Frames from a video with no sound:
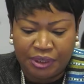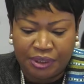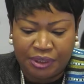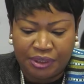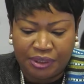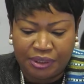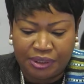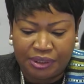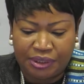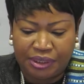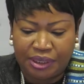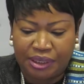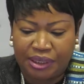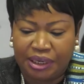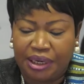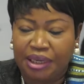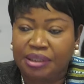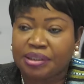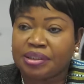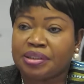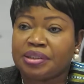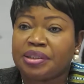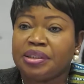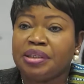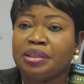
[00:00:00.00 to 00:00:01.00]
This is an
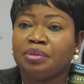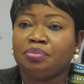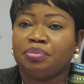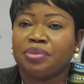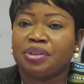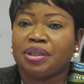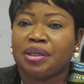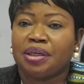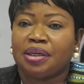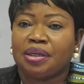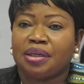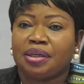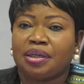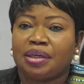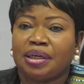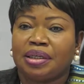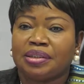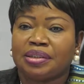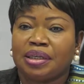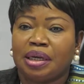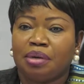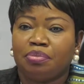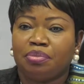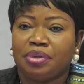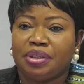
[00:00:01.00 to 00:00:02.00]
esteemed
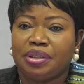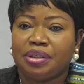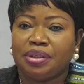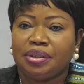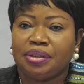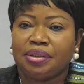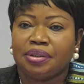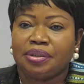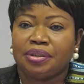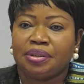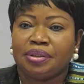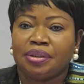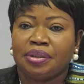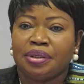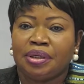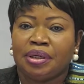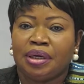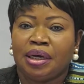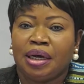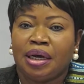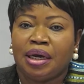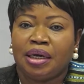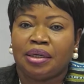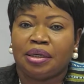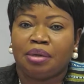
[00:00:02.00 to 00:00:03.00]
assembly,
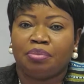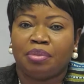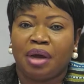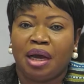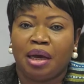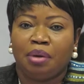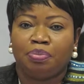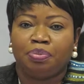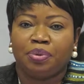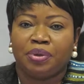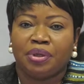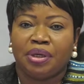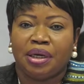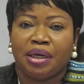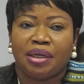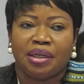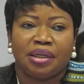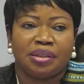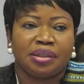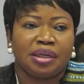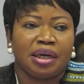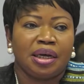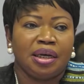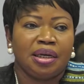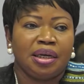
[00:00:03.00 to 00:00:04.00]
and I'm happy
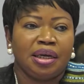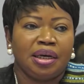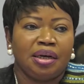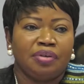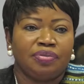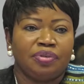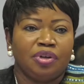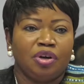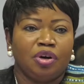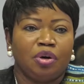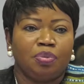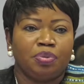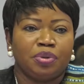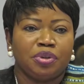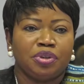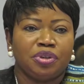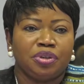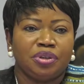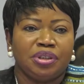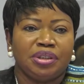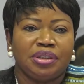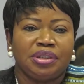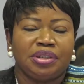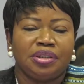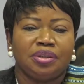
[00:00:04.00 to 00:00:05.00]
that I'll have the
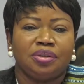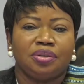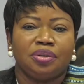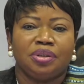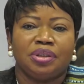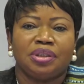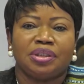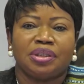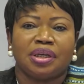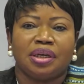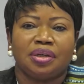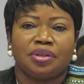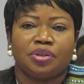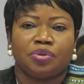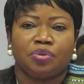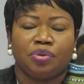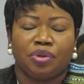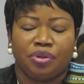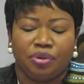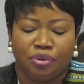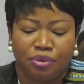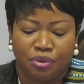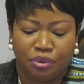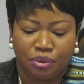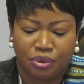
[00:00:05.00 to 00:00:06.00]
opportunity to discuss
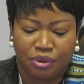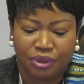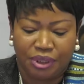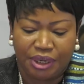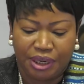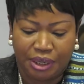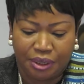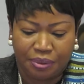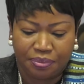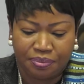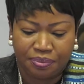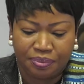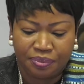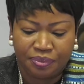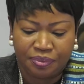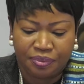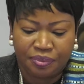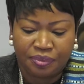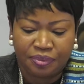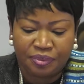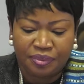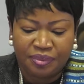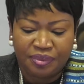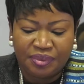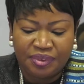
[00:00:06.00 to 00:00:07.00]
with you today.
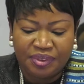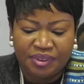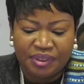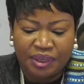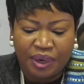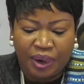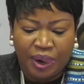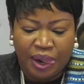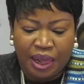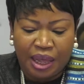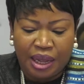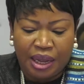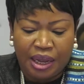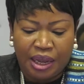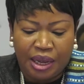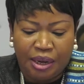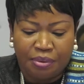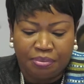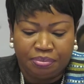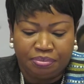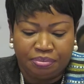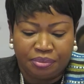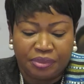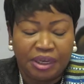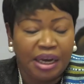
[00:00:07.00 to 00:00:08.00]

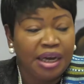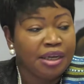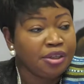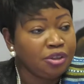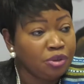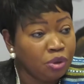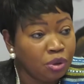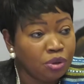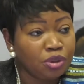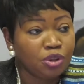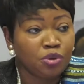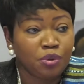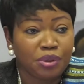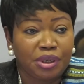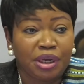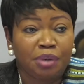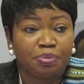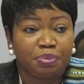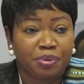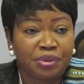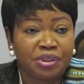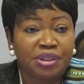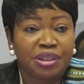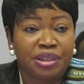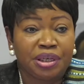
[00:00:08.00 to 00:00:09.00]
I note with
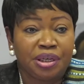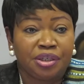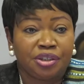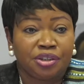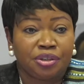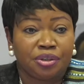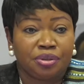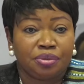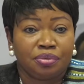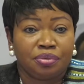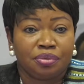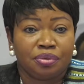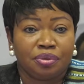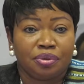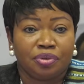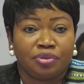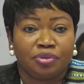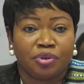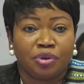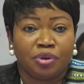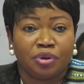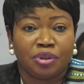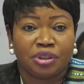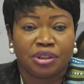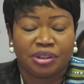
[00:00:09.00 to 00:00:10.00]
appreciation, of
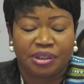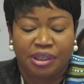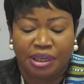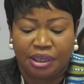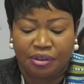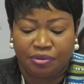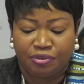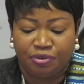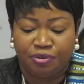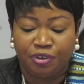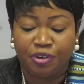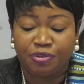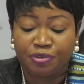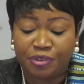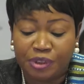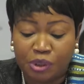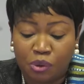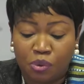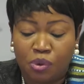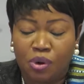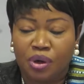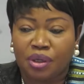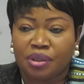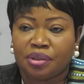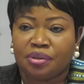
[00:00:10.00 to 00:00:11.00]
course, that
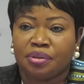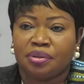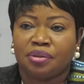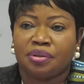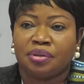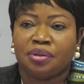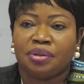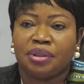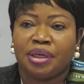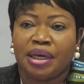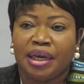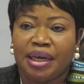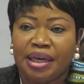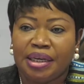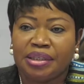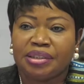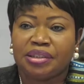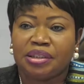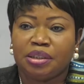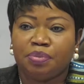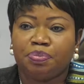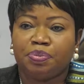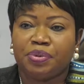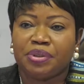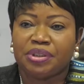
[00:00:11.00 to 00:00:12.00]
51
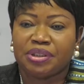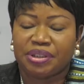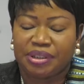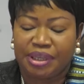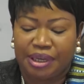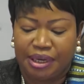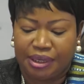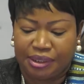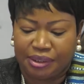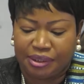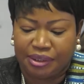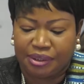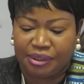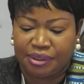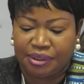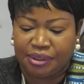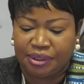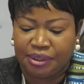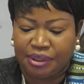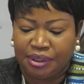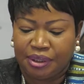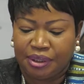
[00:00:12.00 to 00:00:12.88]
ACP states